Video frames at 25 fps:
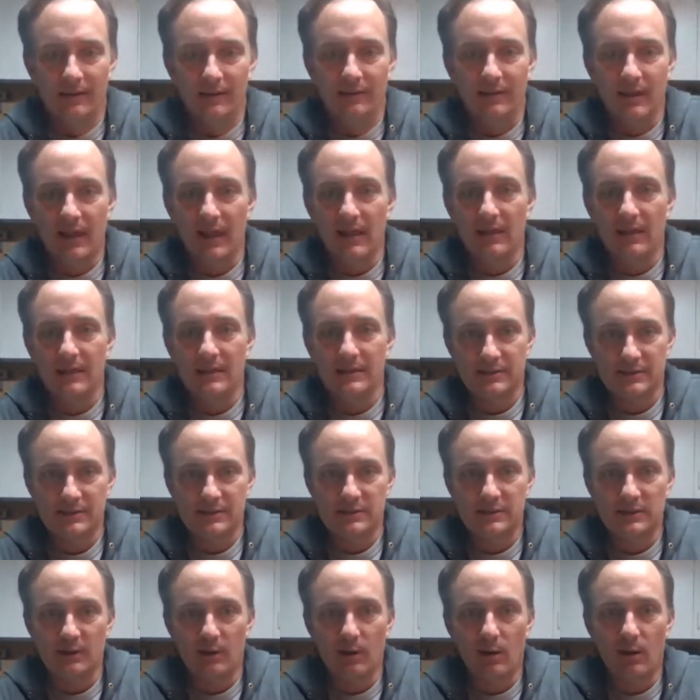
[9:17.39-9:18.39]

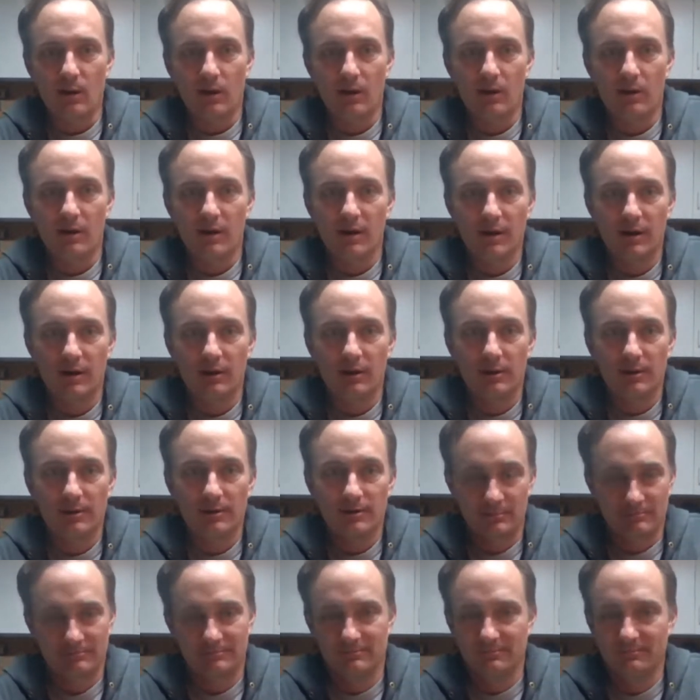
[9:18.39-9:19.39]
Satellites are
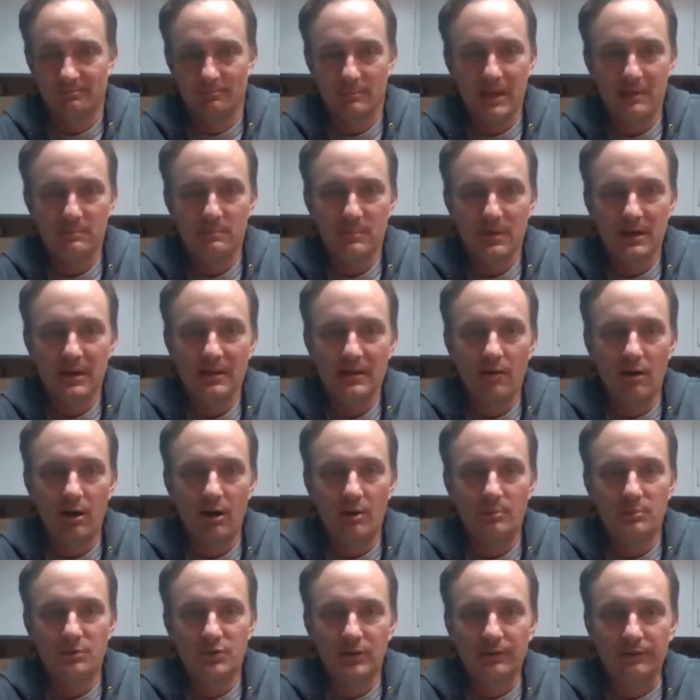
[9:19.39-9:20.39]
man-made
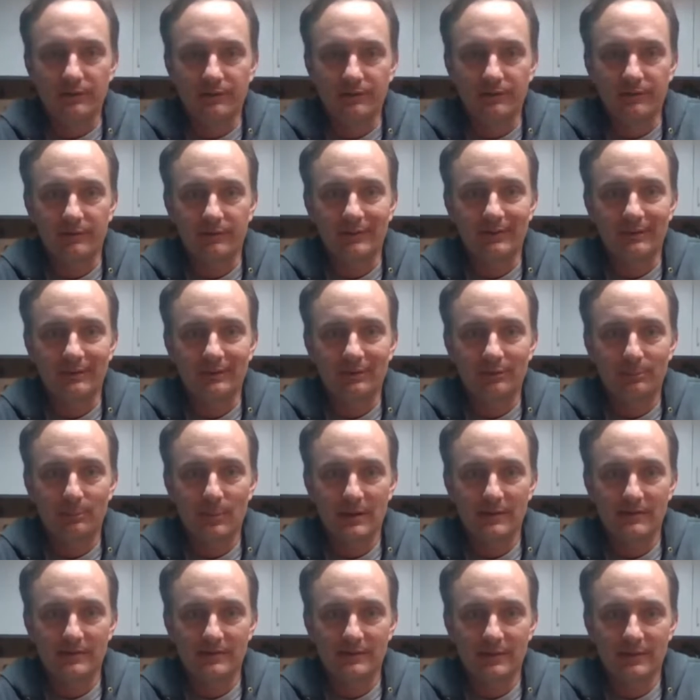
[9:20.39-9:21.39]
objects in
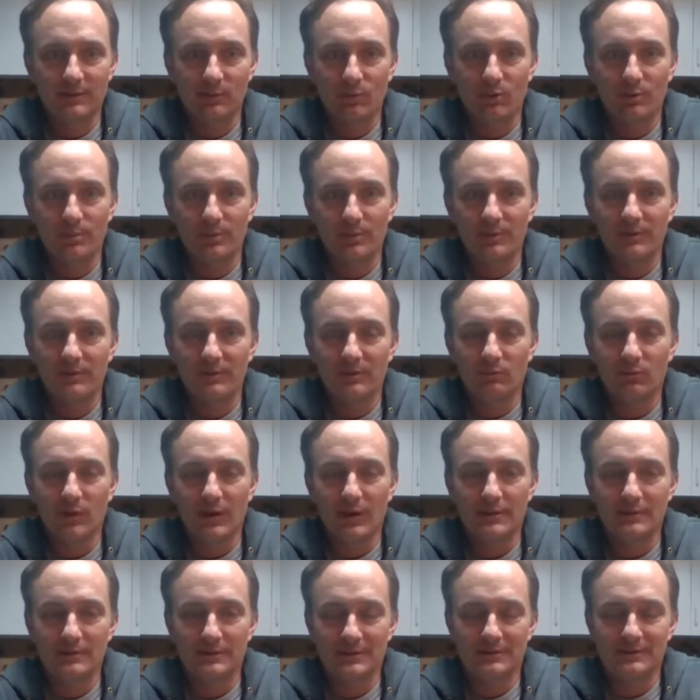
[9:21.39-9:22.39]
space that orbit
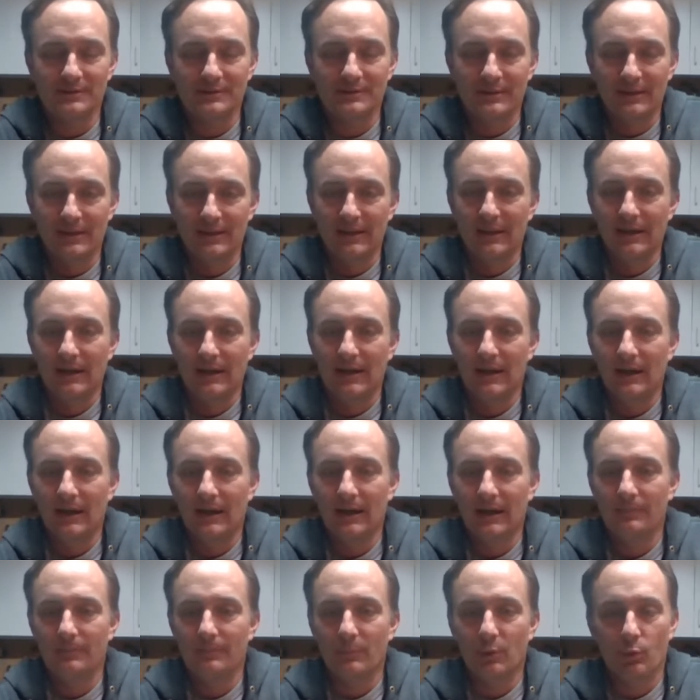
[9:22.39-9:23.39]
around us,
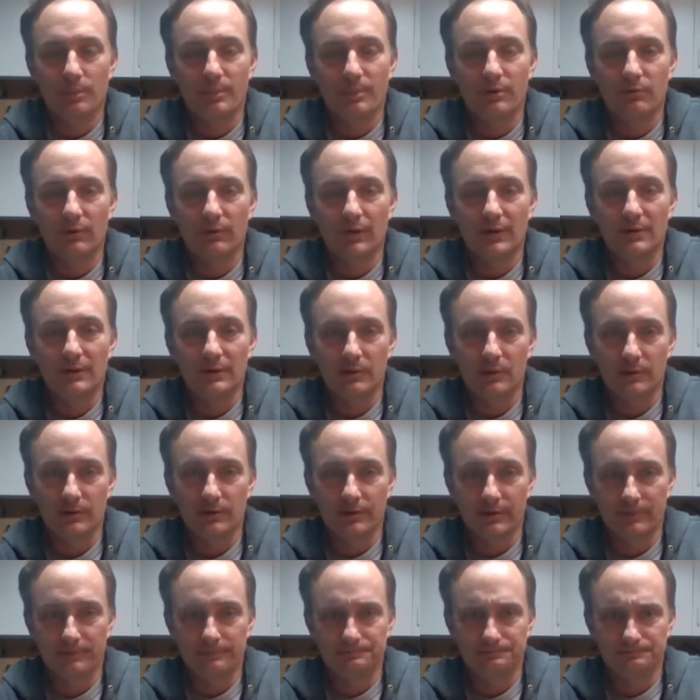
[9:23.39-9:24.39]
orbit around the
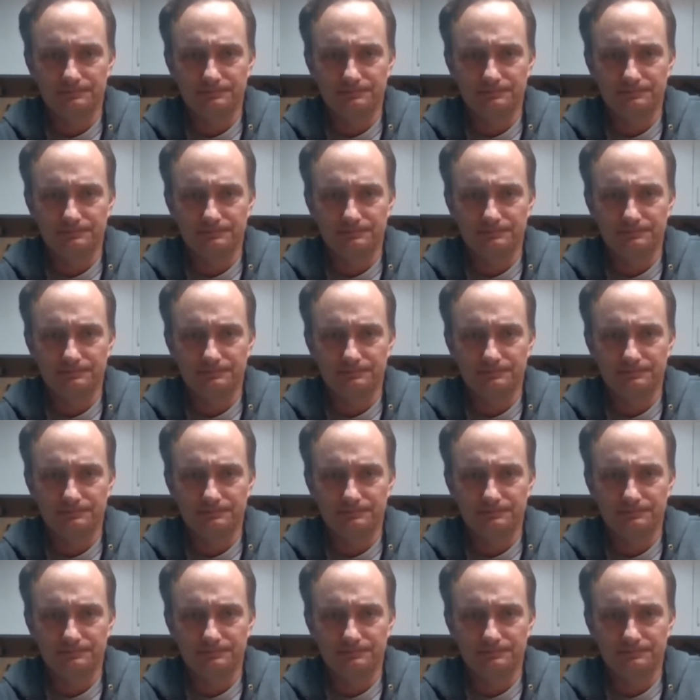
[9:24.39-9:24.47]
Earth.